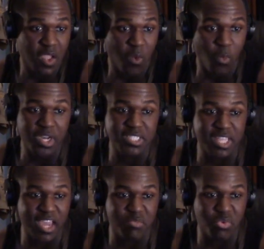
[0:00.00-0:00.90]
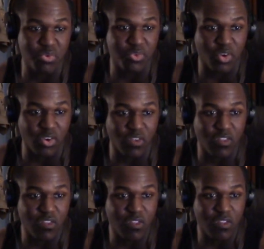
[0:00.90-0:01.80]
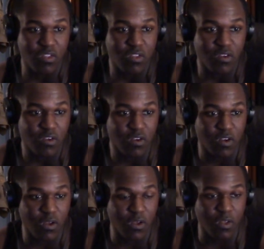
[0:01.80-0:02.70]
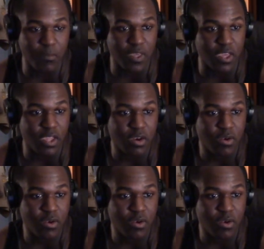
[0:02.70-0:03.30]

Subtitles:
What is that move called? Oh man.